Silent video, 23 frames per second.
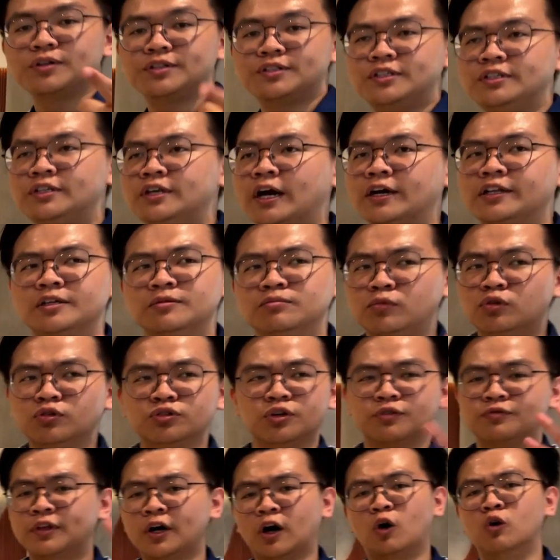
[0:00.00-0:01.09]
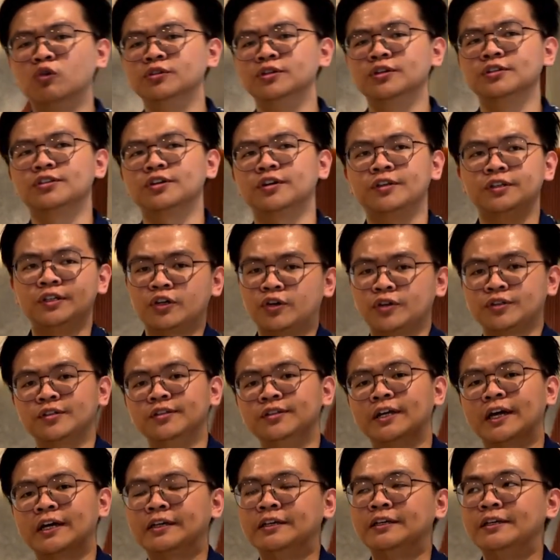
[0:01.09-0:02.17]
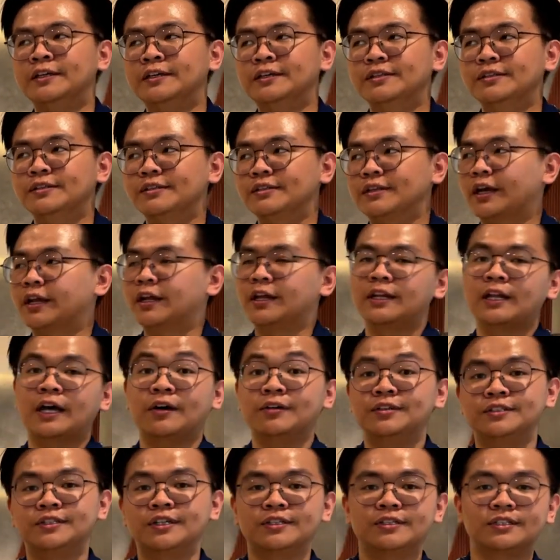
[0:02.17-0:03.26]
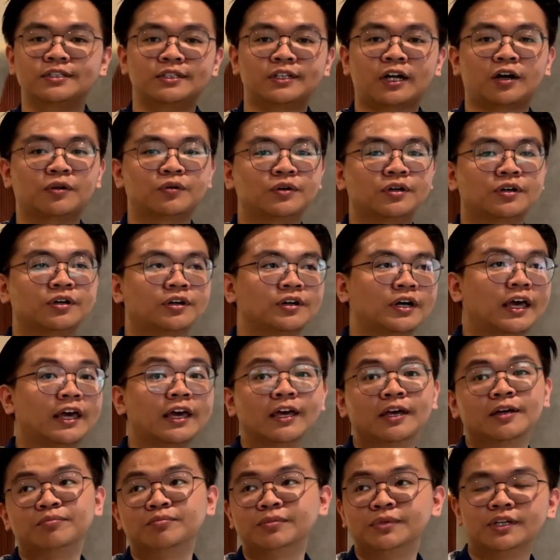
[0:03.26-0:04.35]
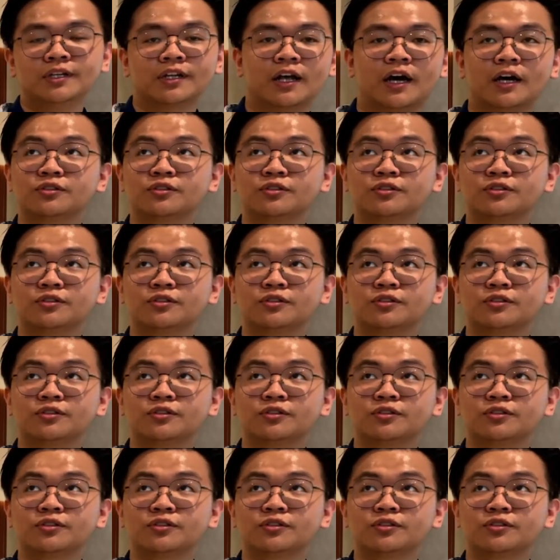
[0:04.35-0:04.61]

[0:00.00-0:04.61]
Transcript: C, I think most of their owners already gotten their keys. And then now it's just Tower A and B.